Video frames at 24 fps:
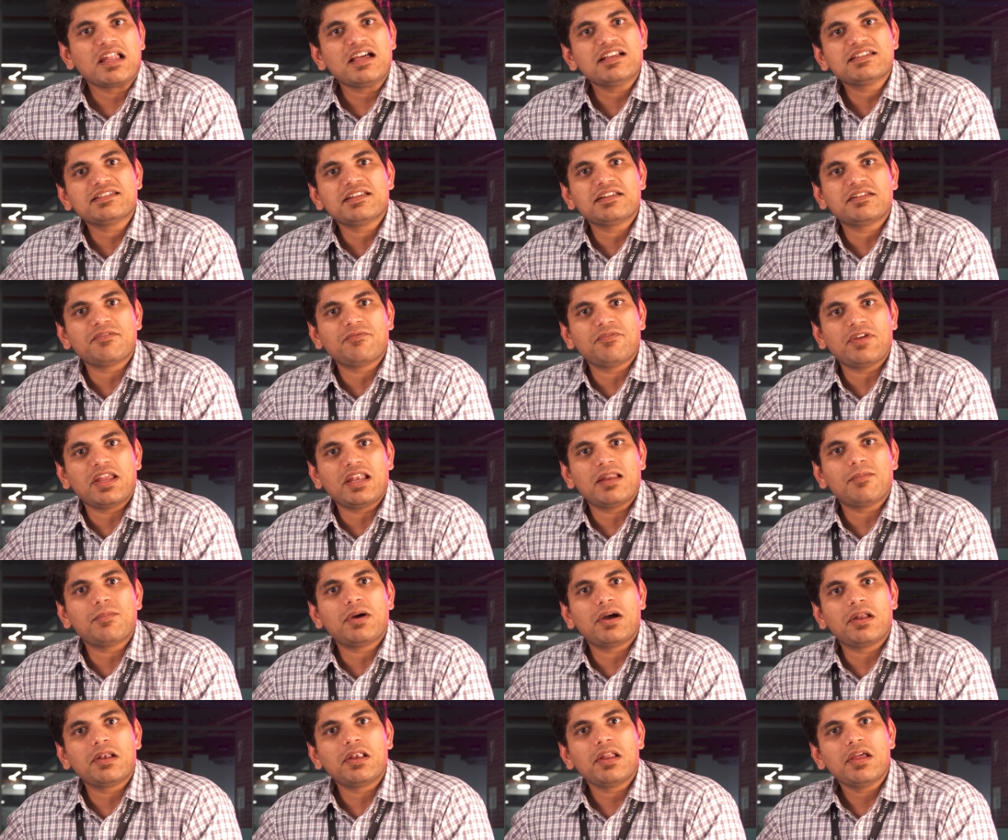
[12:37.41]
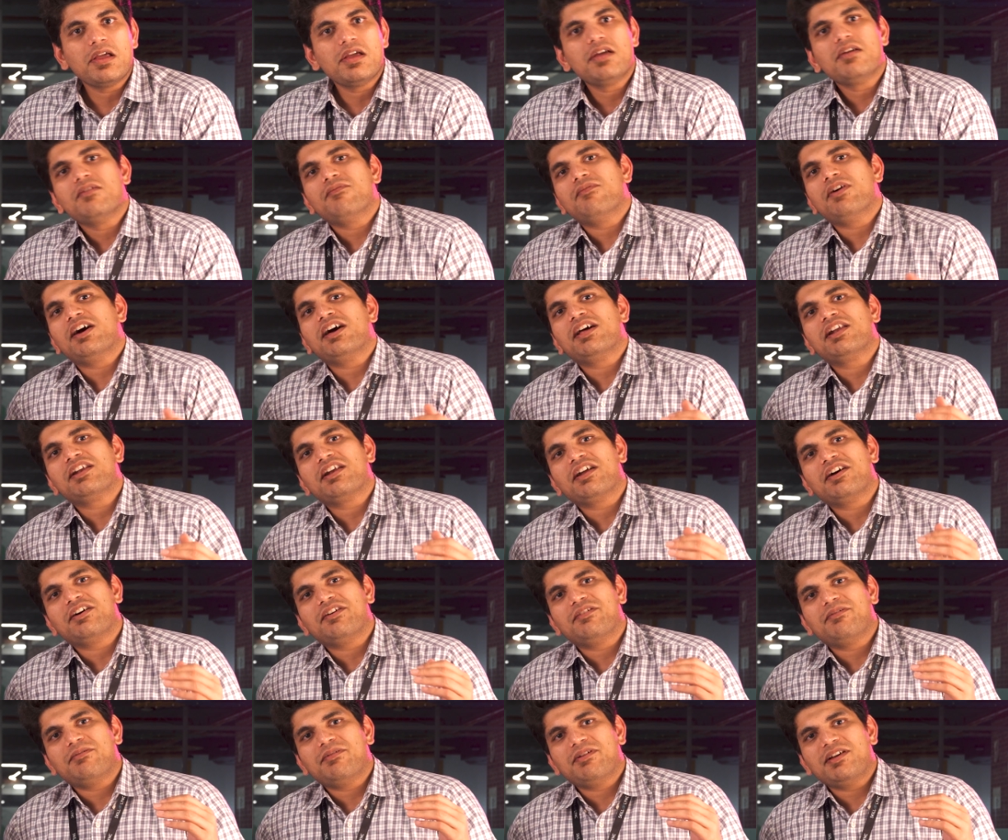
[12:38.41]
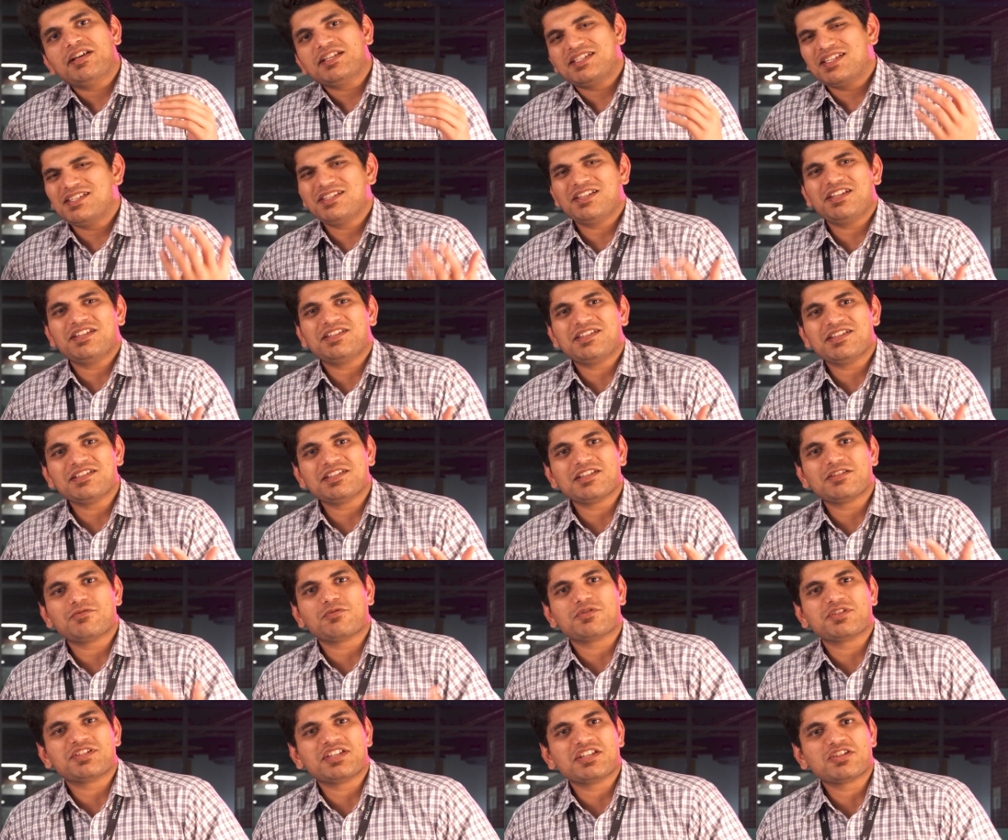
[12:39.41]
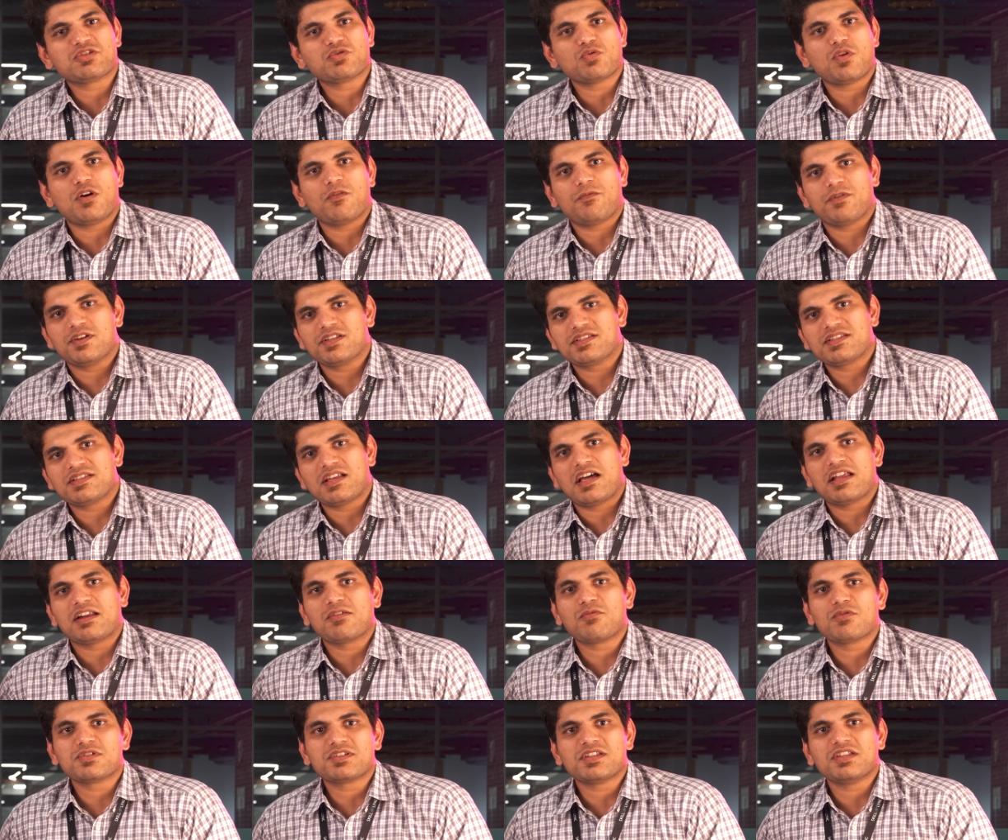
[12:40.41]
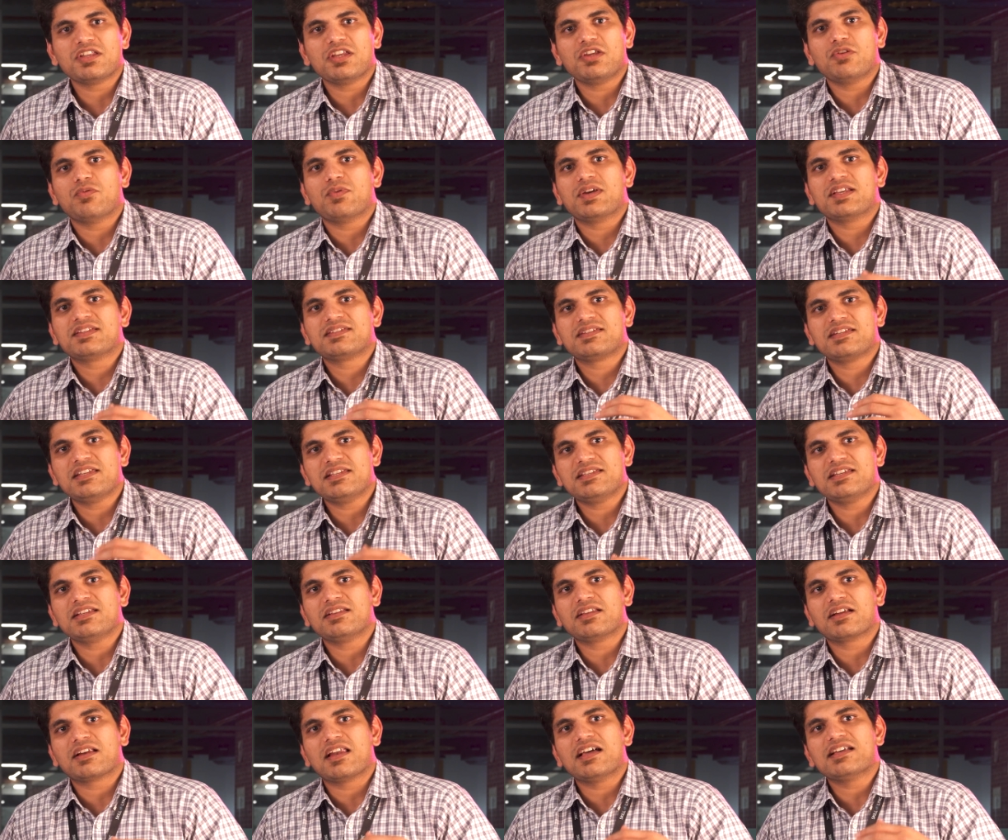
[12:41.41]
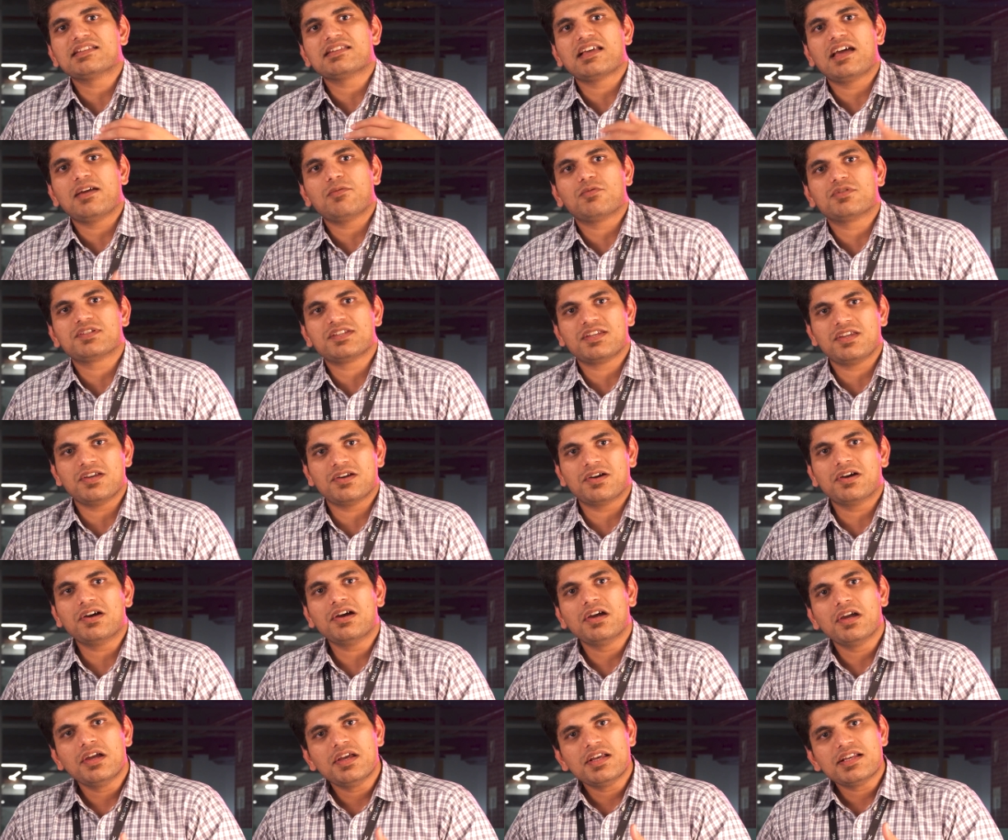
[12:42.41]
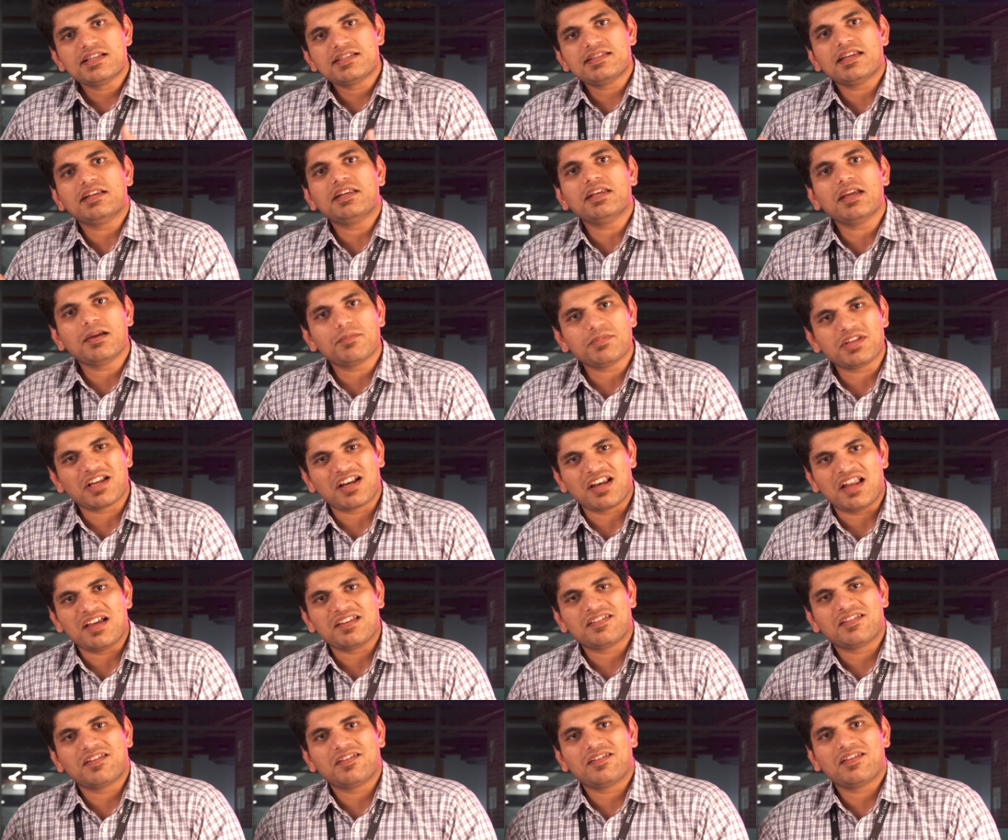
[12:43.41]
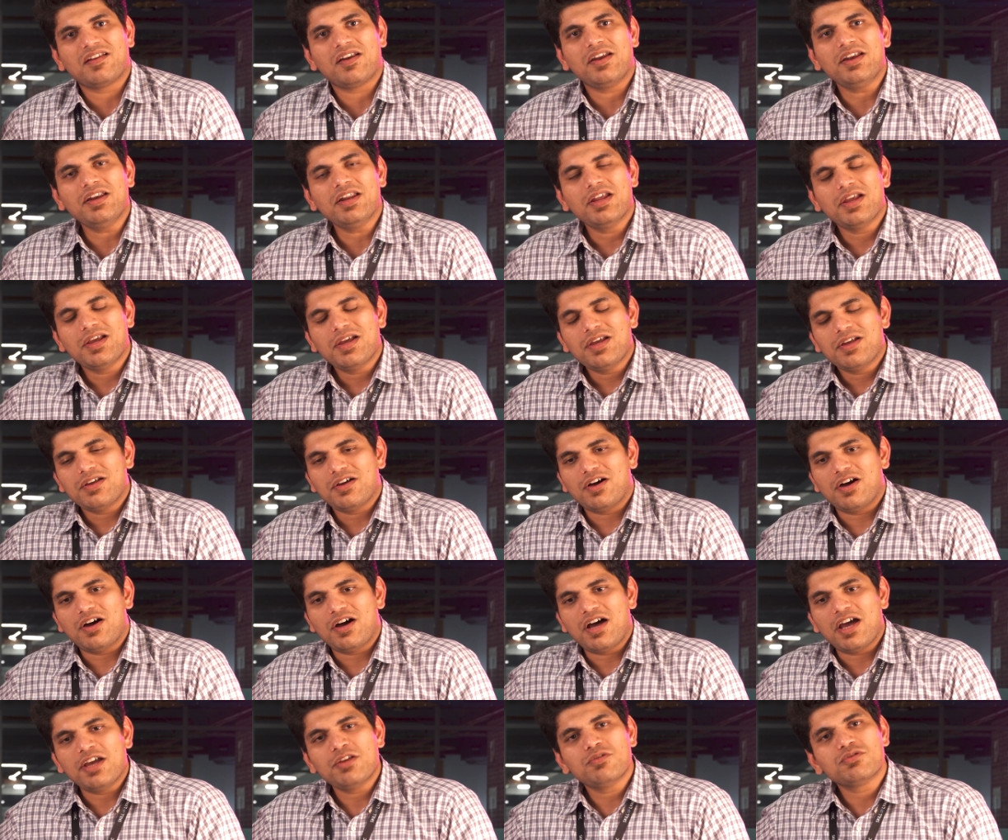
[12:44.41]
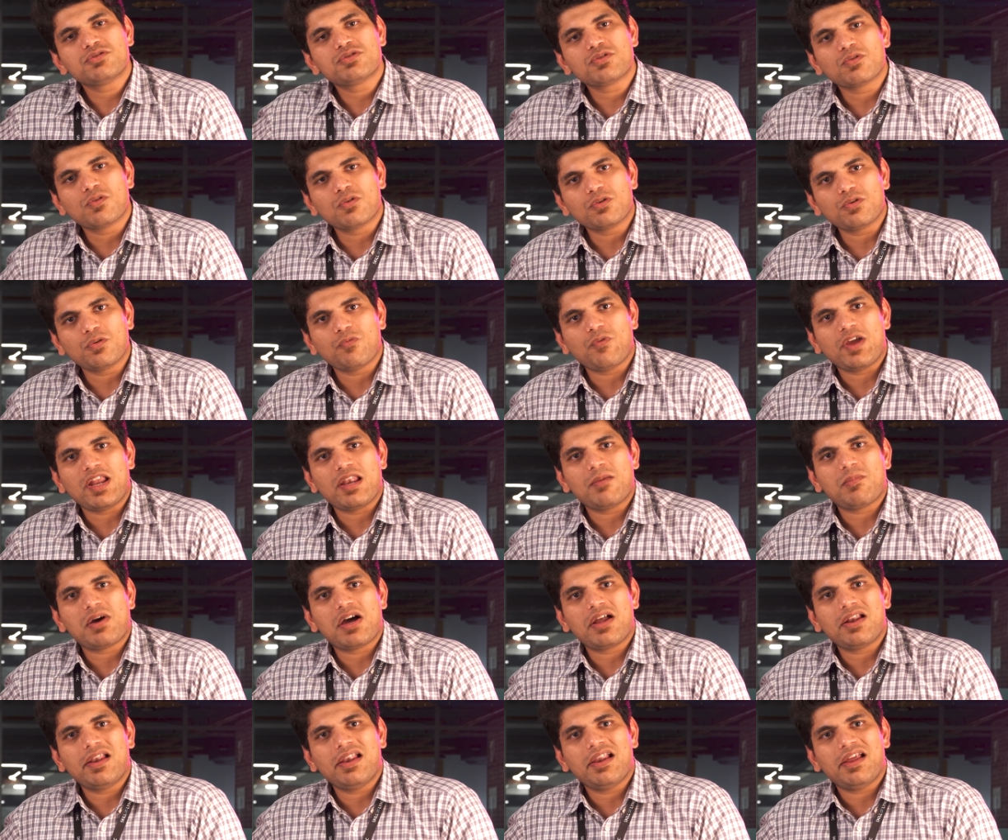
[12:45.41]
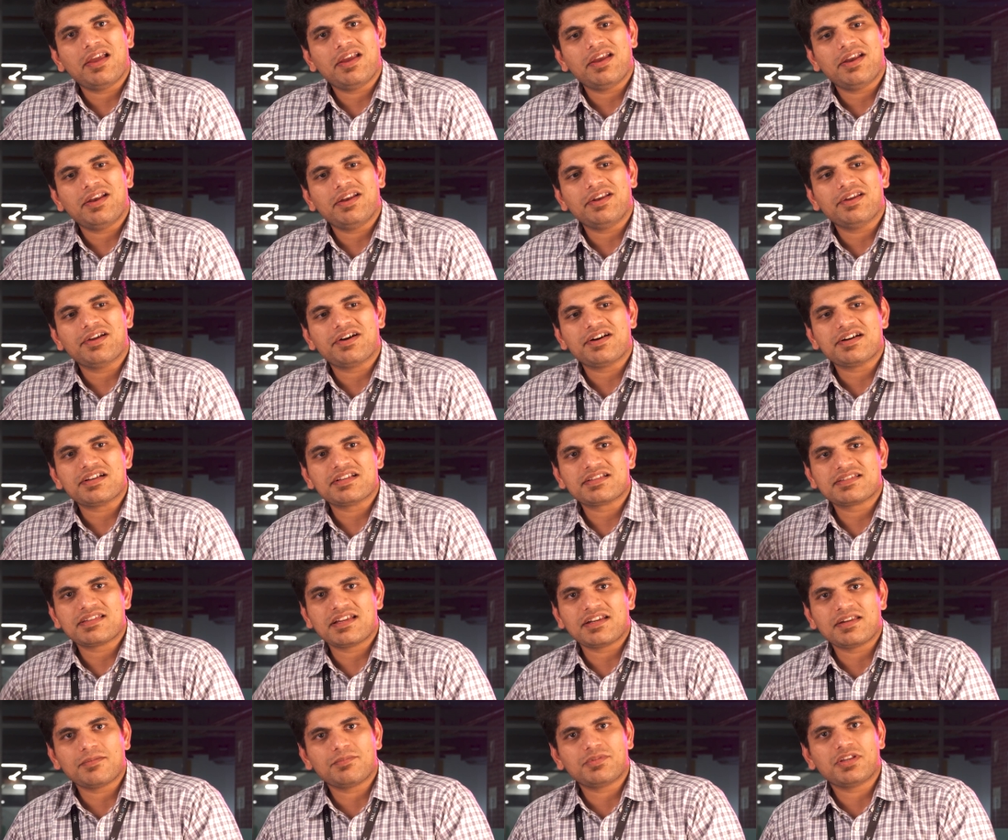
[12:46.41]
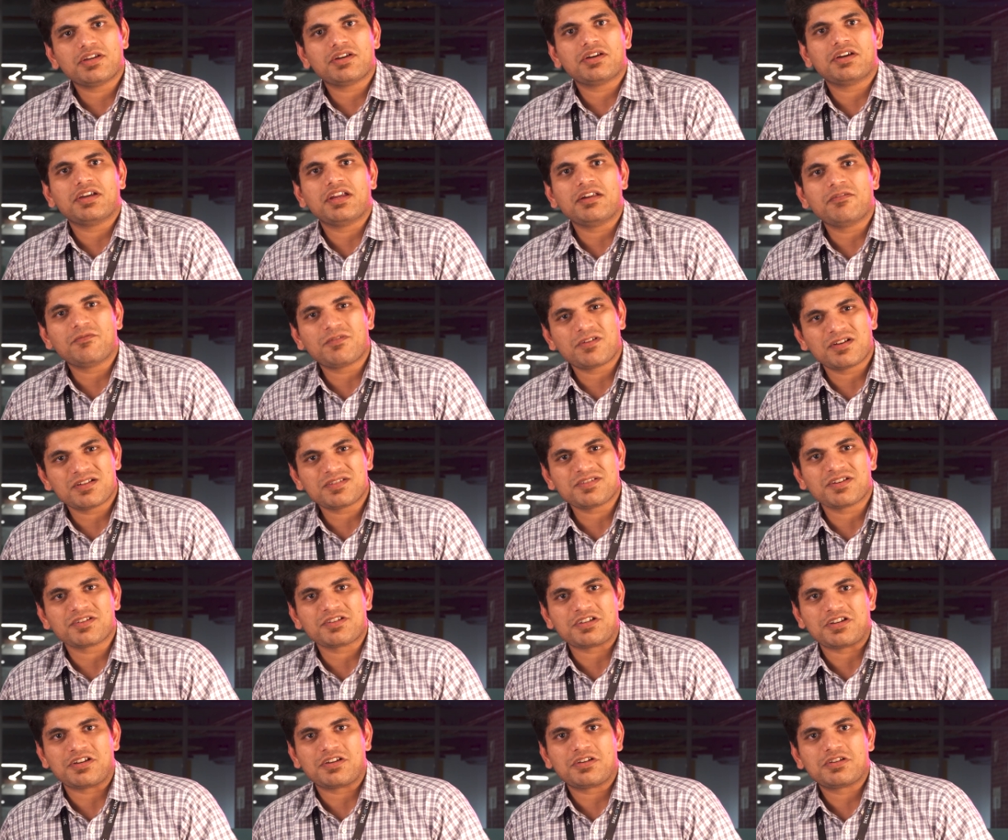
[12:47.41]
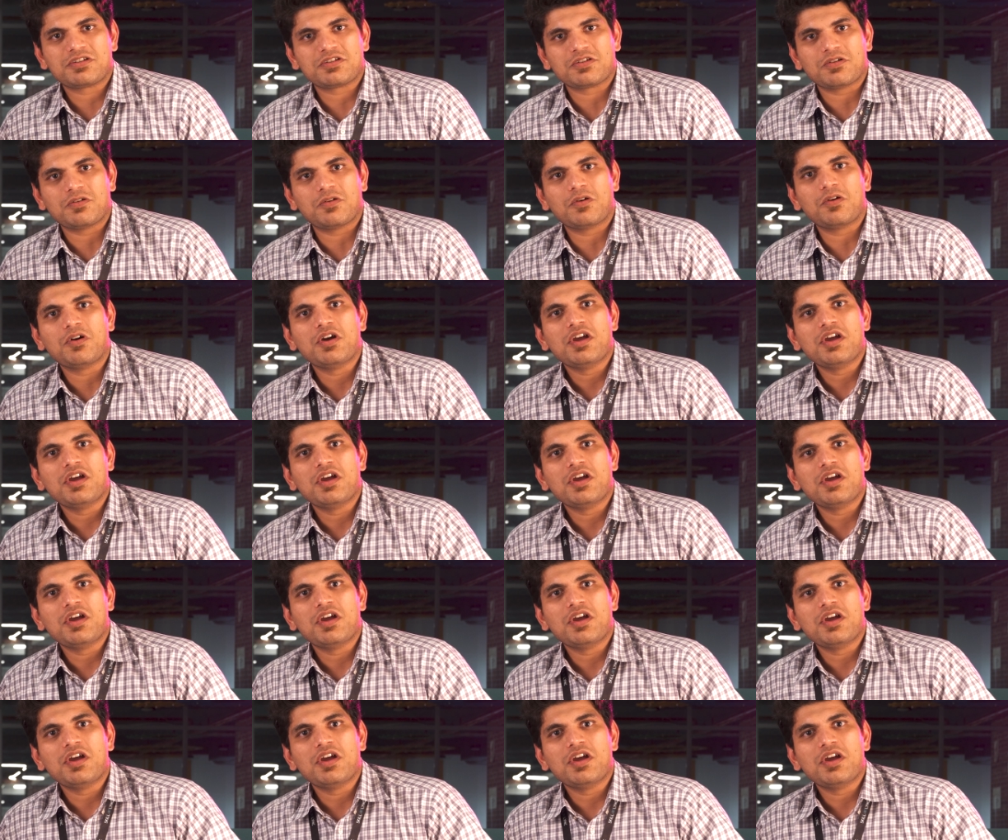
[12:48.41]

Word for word: class at Velammal, where essentially since it was just two of us sarang was in the us teaching the class i was here setting up the class right uh, i used to go to velammal and uh, set up the infrastructure so